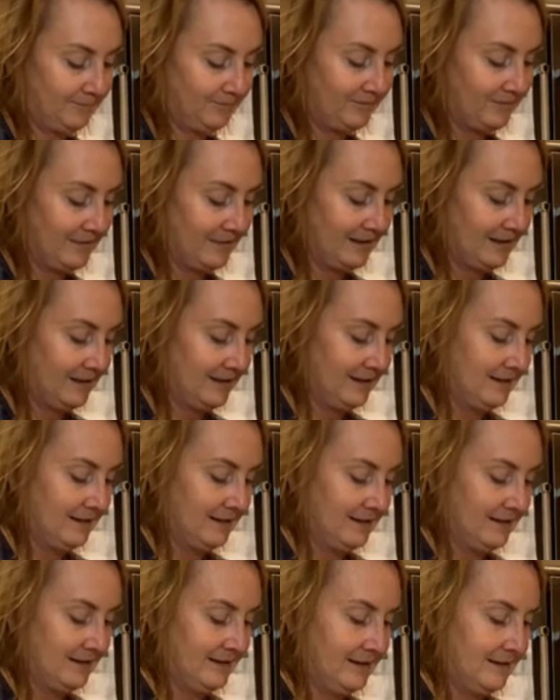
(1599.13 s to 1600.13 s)
Let's
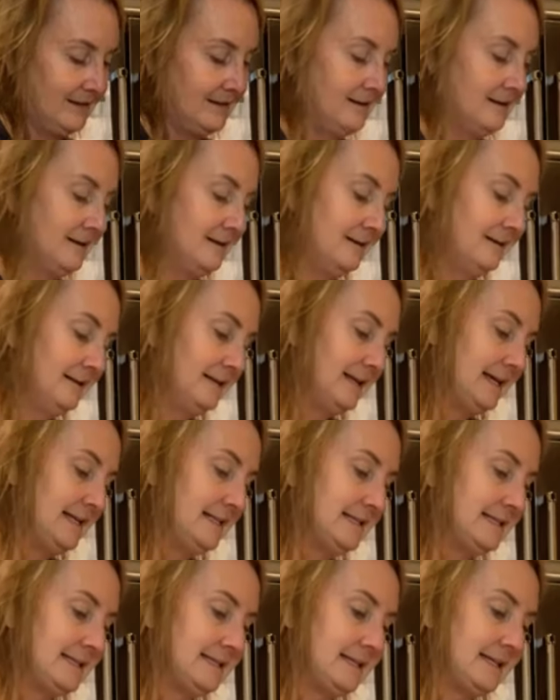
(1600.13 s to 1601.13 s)
see. Yep, they're
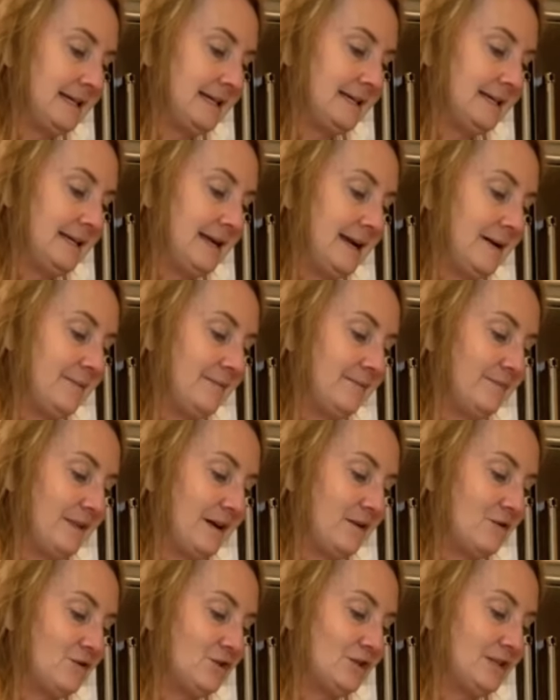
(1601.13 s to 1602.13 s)
just in this
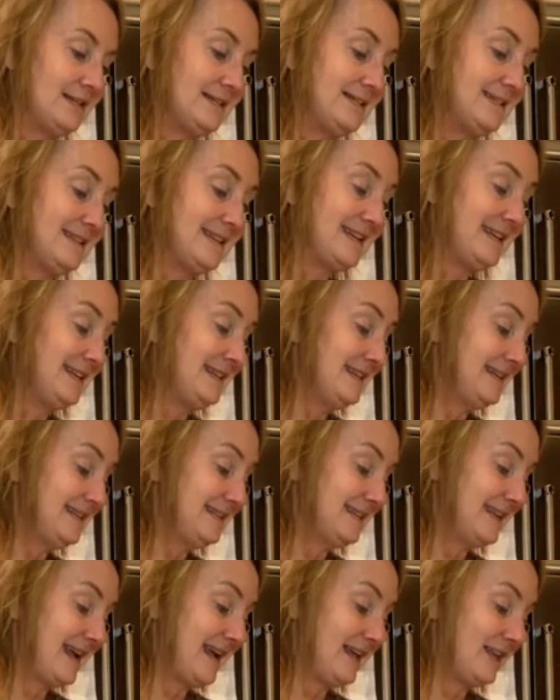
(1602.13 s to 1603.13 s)
catalog in
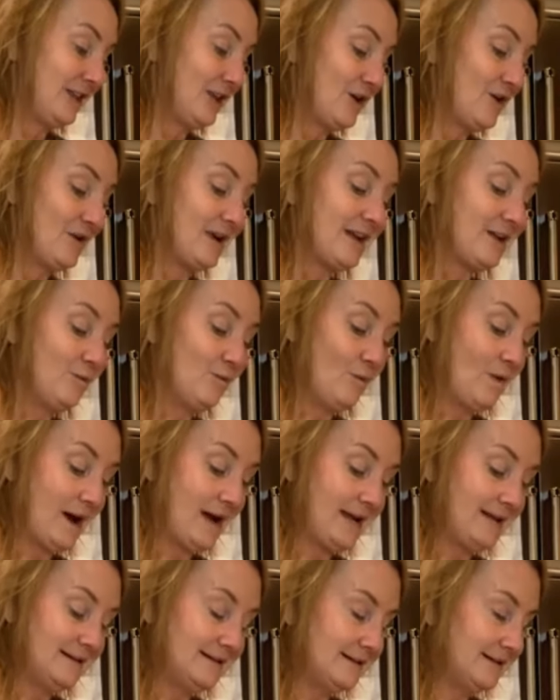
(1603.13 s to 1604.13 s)
white.
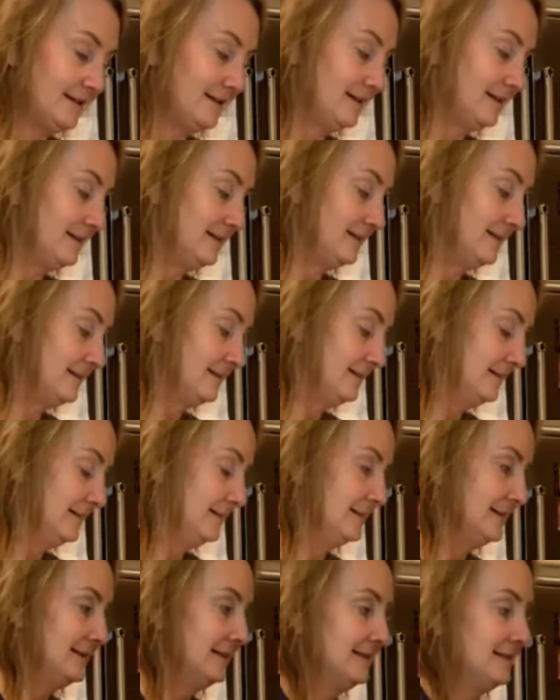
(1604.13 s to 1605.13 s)
So I should have just
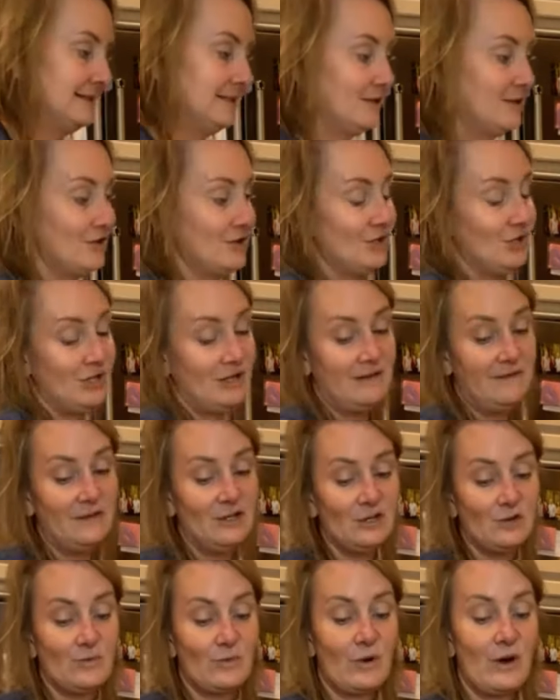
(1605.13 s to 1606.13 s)
brought the white ones because
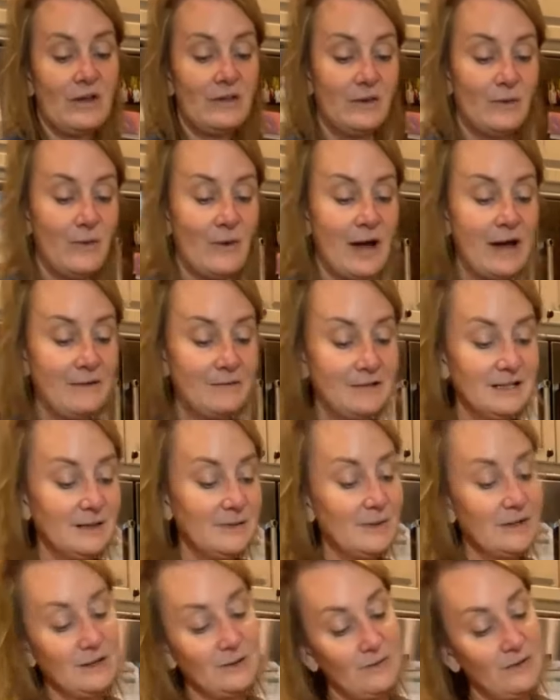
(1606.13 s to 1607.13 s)
when I show you these,
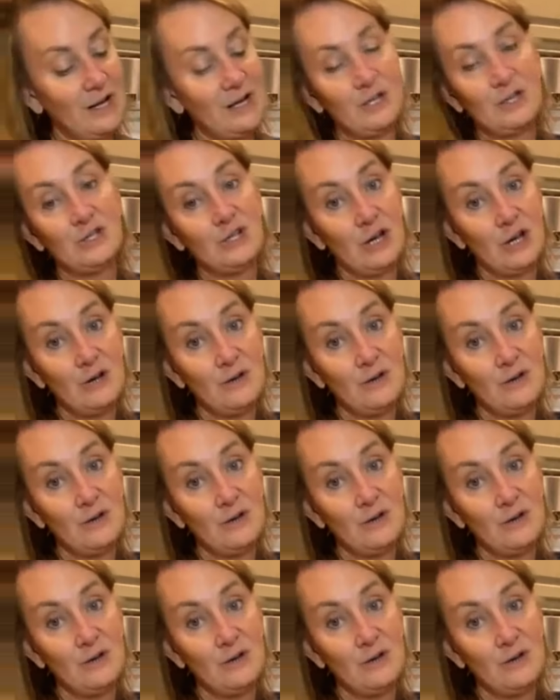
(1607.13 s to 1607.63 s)
you're going to want them.